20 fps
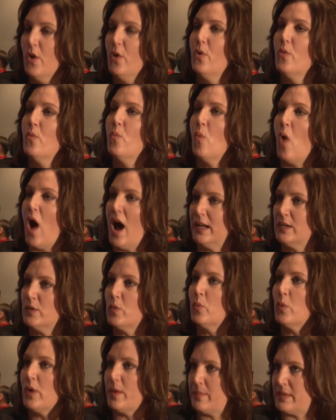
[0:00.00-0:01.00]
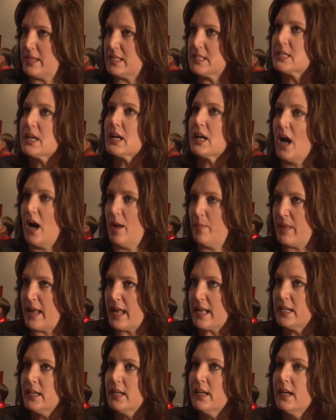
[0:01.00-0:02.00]
who want women to come
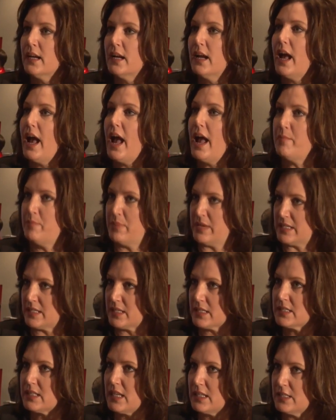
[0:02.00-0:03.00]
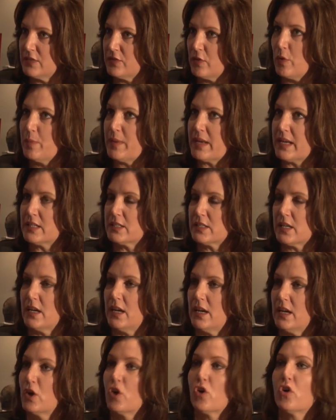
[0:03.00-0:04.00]
in and be successful. Because
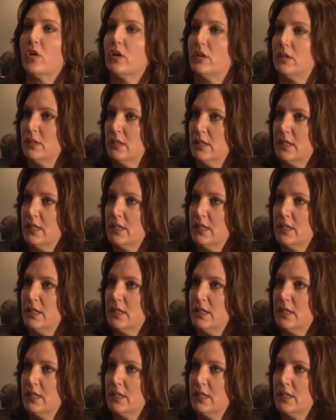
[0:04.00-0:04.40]
a girl